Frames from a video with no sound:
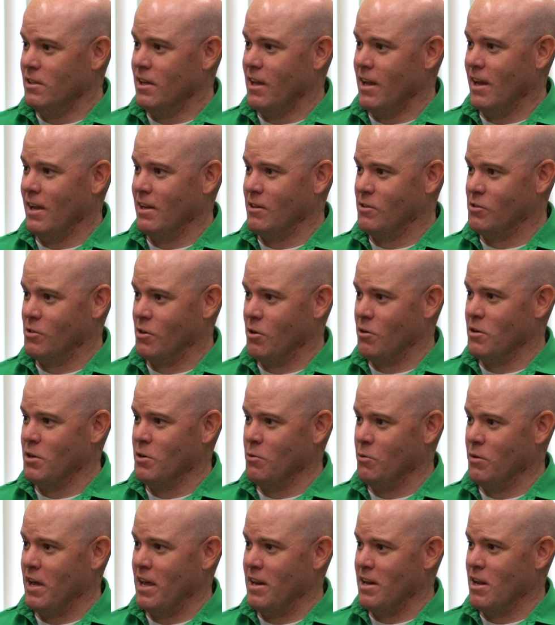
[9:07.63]
And so
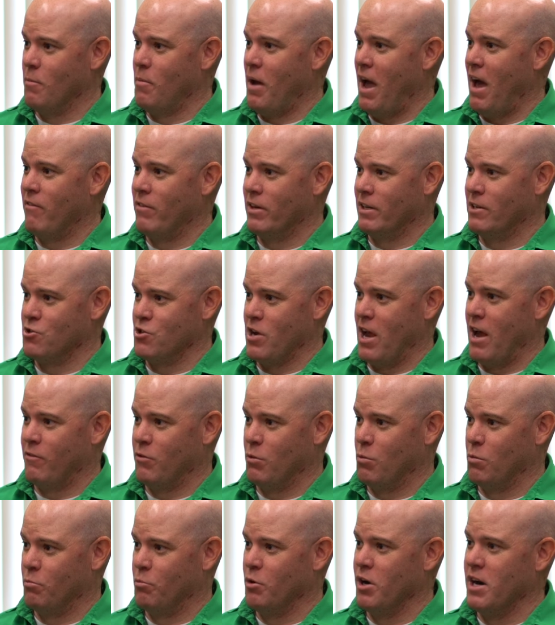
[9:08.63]
you would end up having a shaft
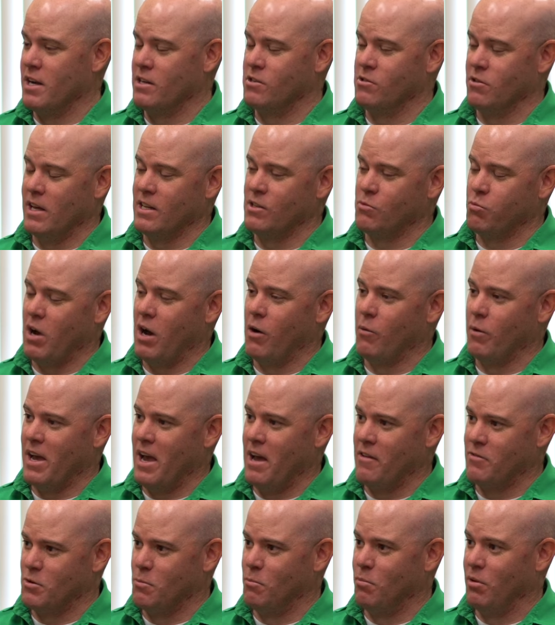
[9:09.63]
that would break. So that's why we
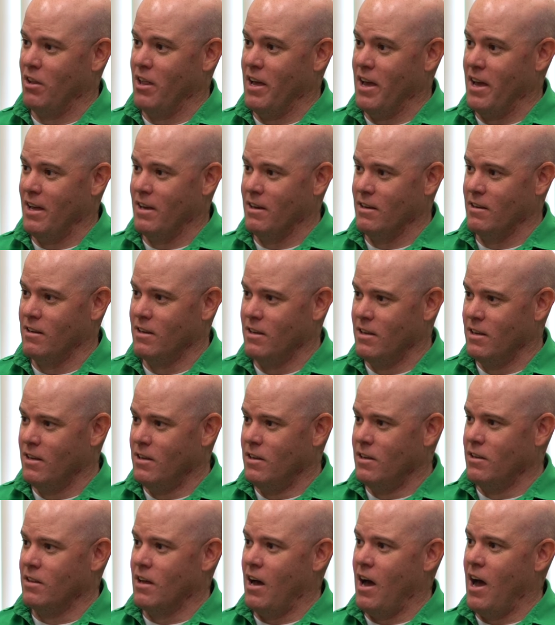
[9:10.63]
have to blend
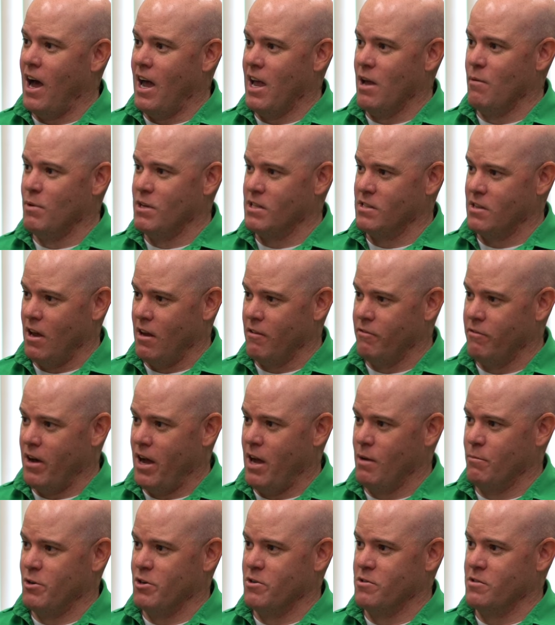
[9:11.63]
the high MSI
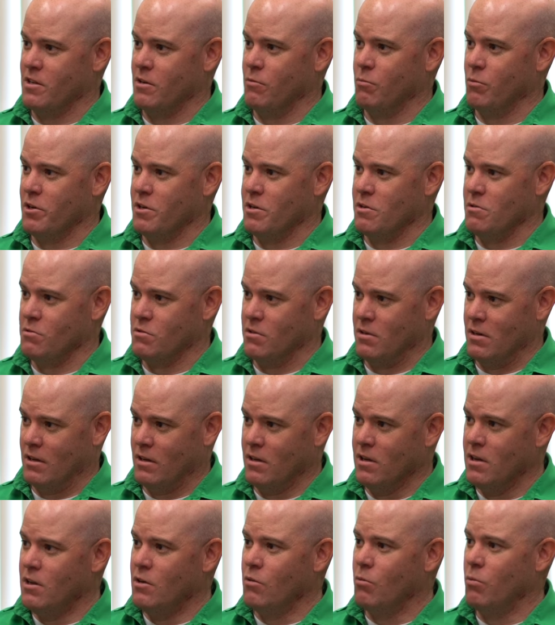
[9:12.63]
fibers that we're
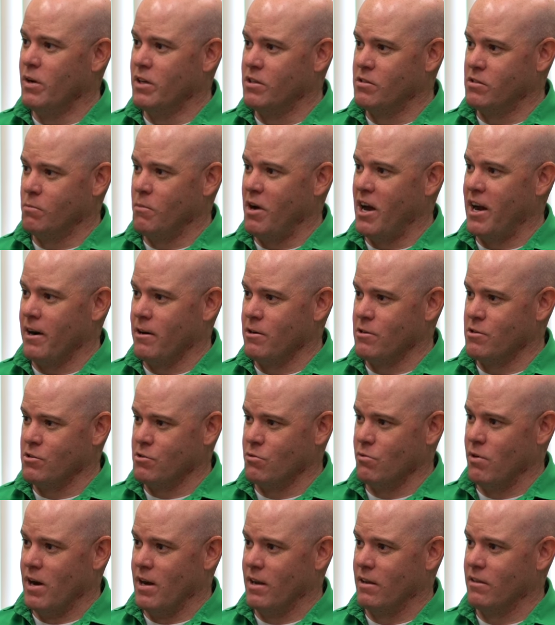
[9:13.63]
using with some higher
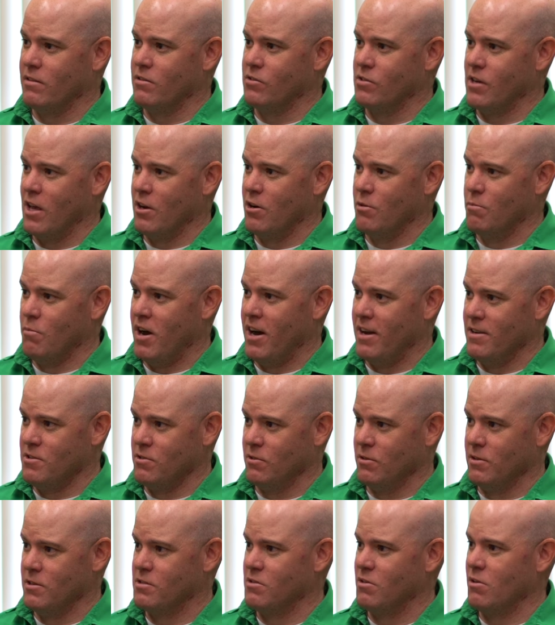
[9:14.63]
strength standard
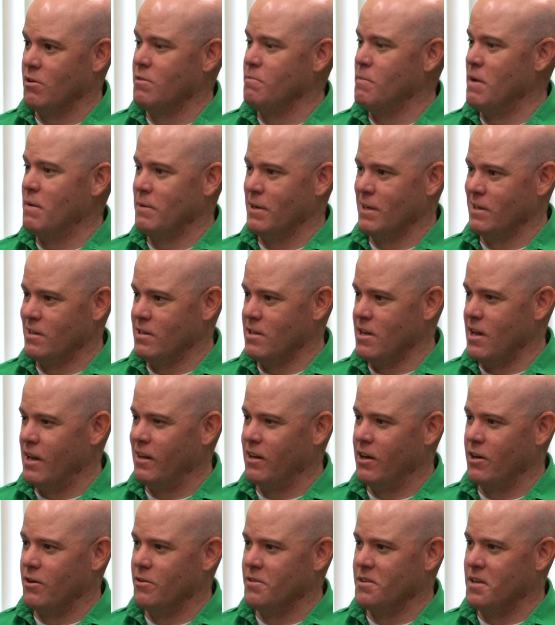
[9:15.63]
modulus or maybe a
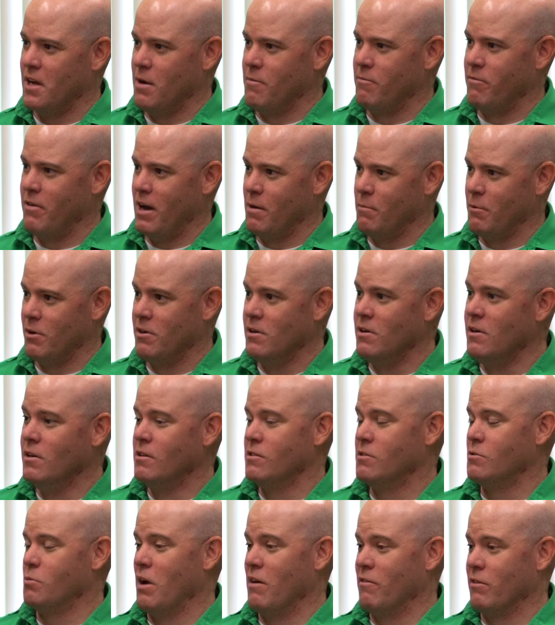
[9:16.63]
T800 type fiber,
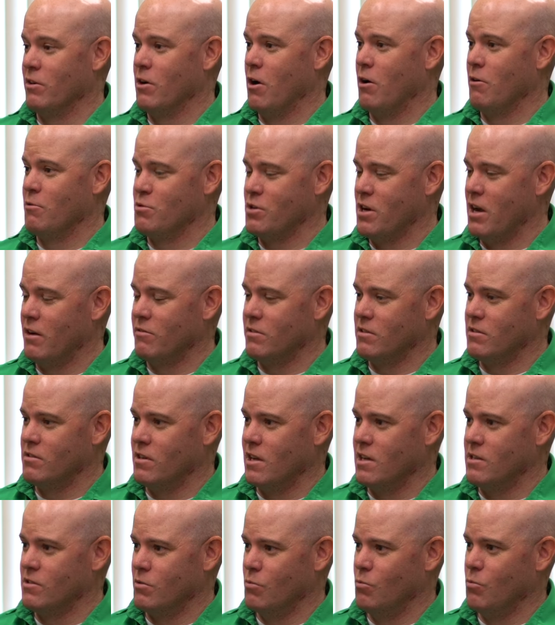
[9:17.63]
so we have a golf shaft that
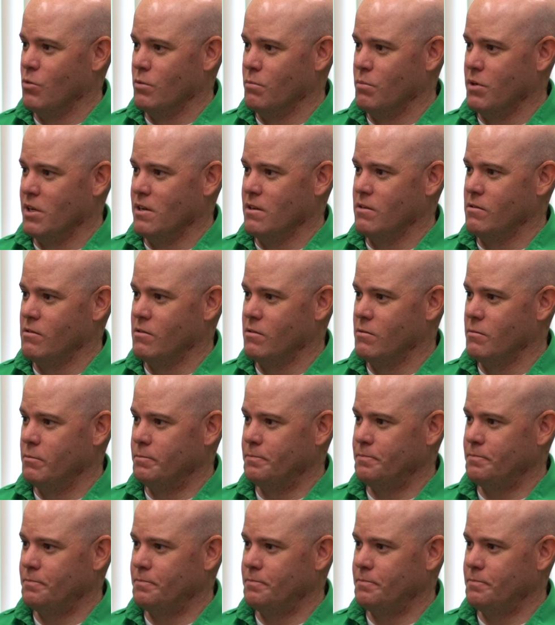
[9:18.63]
stays in one piece.